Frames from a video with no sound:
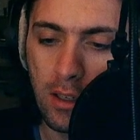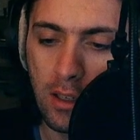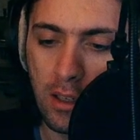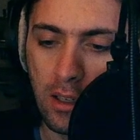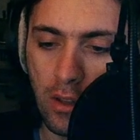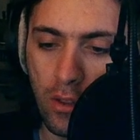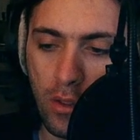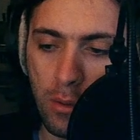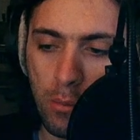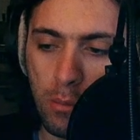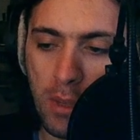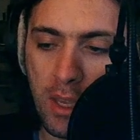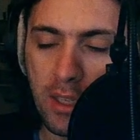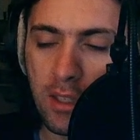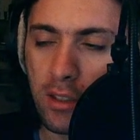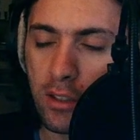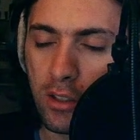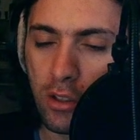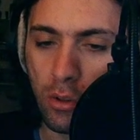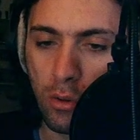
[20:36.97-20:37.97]
and then make
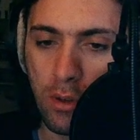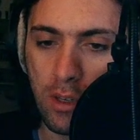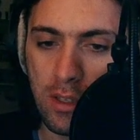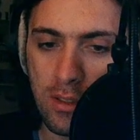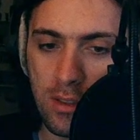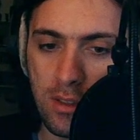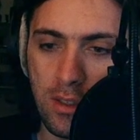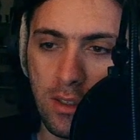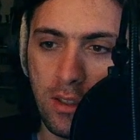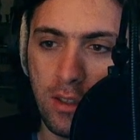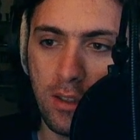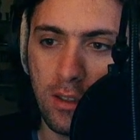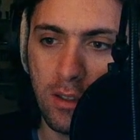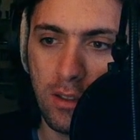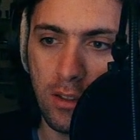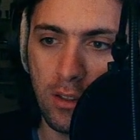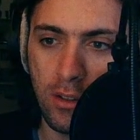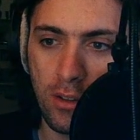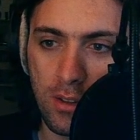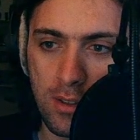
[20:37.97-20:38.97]
it crazy
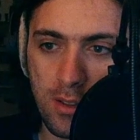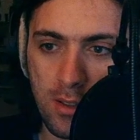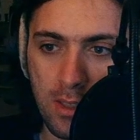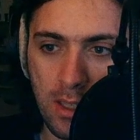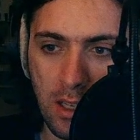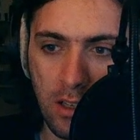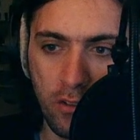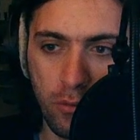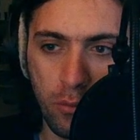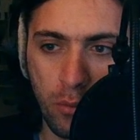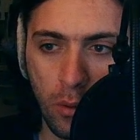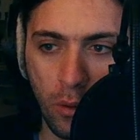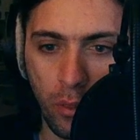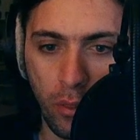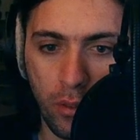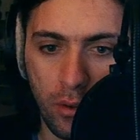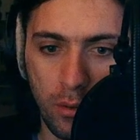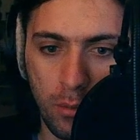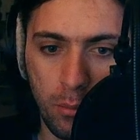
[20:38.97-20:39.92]
yourself with